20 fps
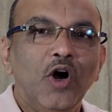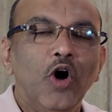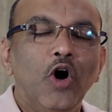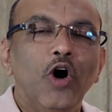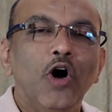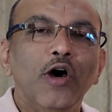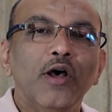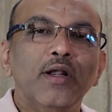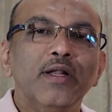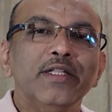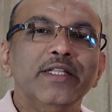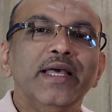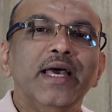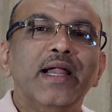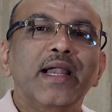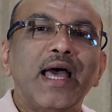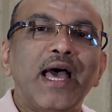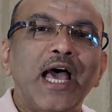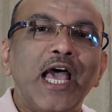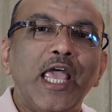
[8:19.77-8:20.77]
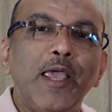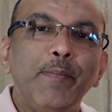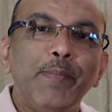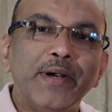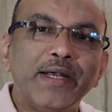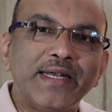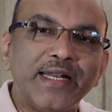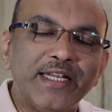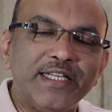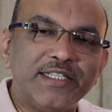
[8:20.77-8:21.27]
or they are
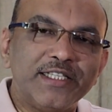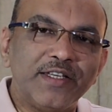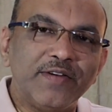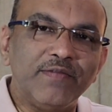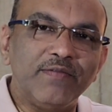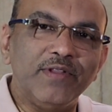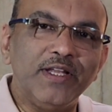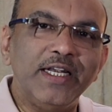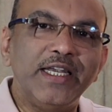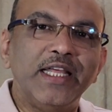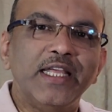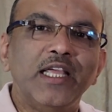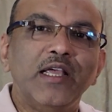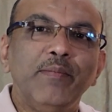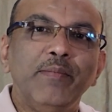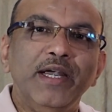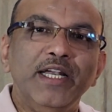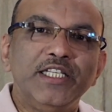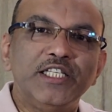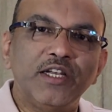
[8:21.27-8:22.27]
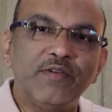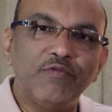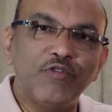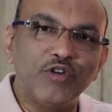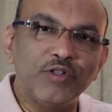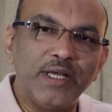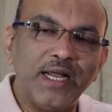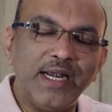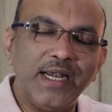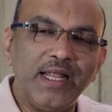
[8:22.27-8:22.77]
hypertensive, they are taking medicine
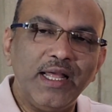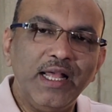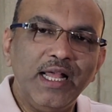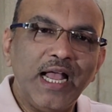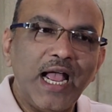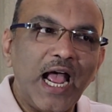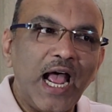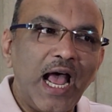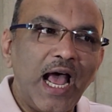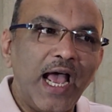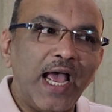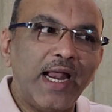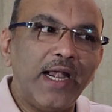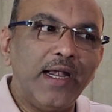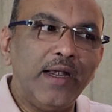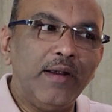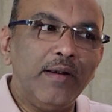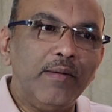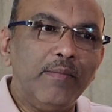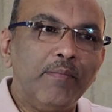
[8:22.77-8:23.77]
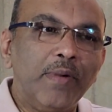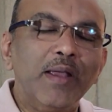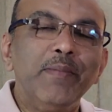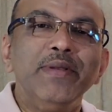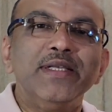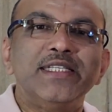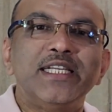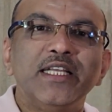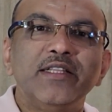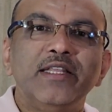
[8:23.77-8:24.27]
for that, and by
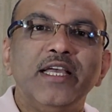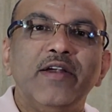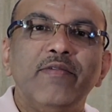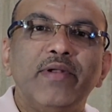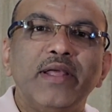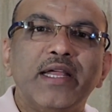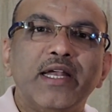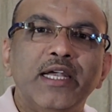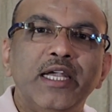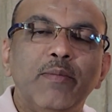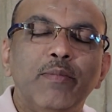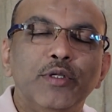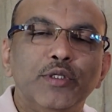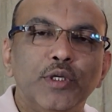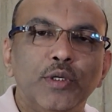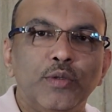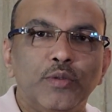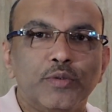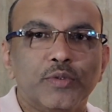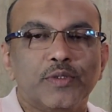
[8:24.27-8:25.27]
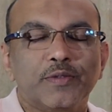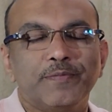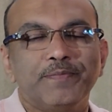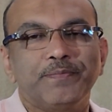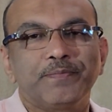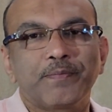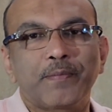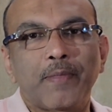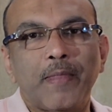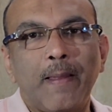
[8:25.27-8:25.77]
mistake they have taken double the dose.
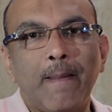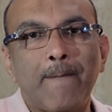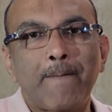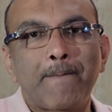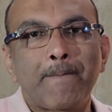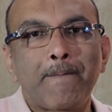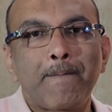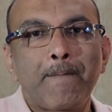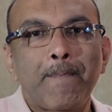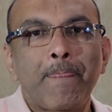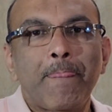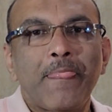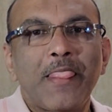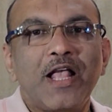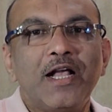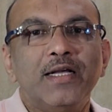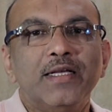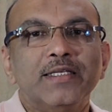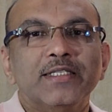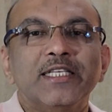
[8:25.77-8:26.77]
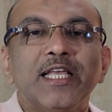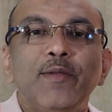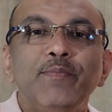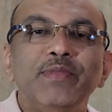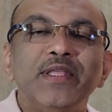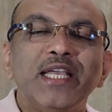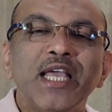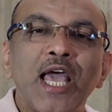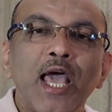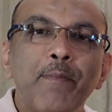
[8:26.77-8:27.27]

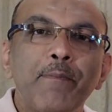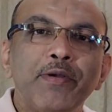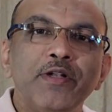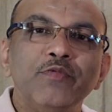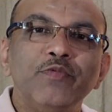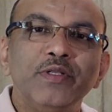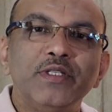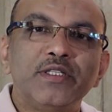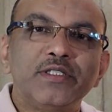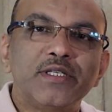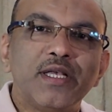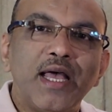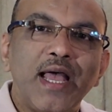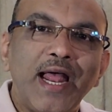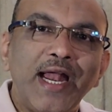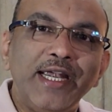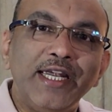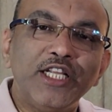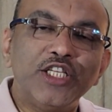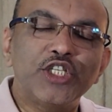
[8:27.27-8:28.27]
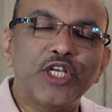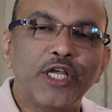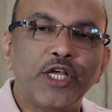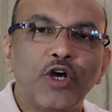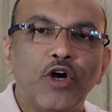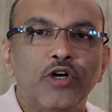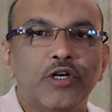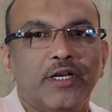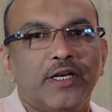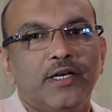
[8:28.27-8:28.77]
Same thing happens with
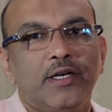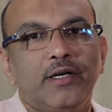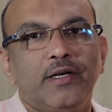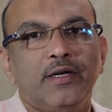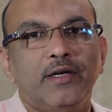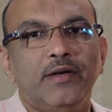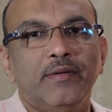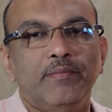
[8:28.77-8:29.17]
antipsychotic